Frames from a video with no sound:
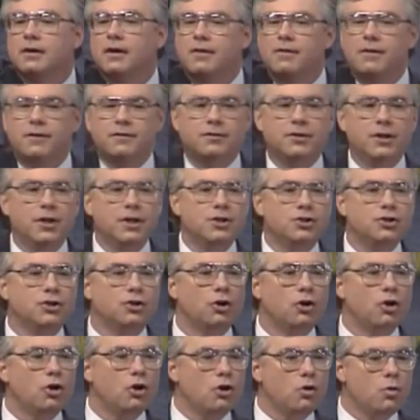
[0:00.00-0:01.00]
The teacher
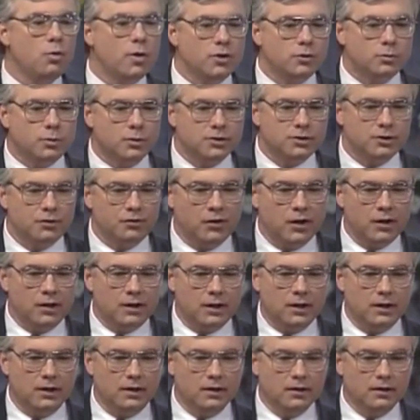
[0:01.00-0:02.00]
always was
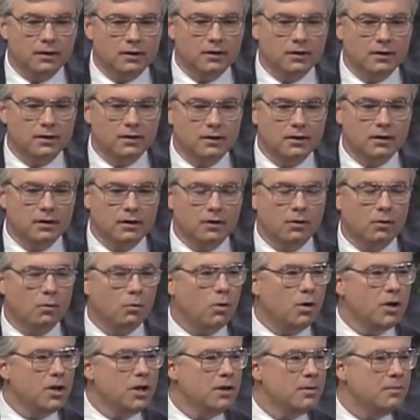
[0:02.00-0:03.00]
offended.
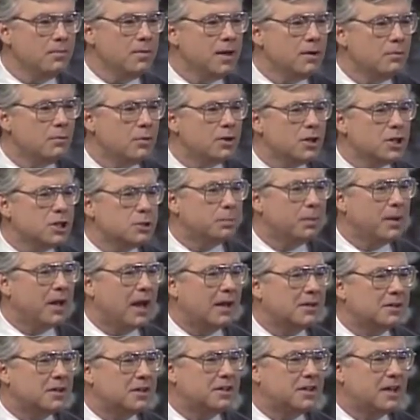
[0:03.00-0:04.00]
What do you mean, will this be
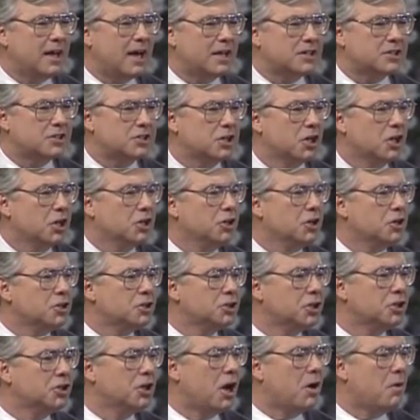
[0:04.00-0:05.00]
on the test? You
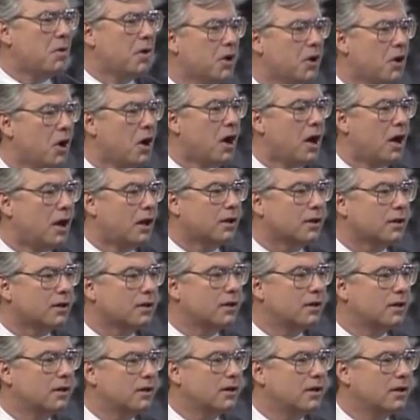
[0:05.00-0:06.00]
should know it all.
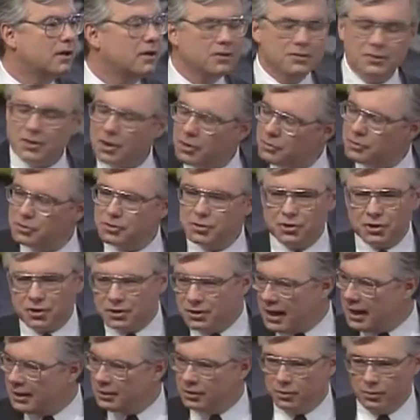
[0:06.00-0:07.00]
No, you should
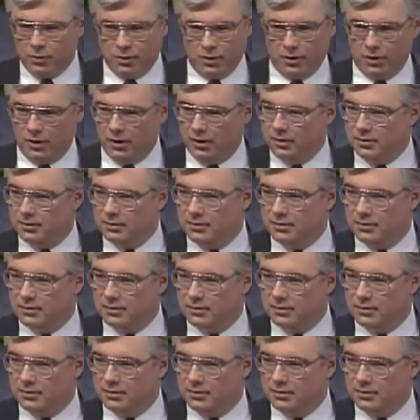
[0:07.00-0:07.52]
not know it all.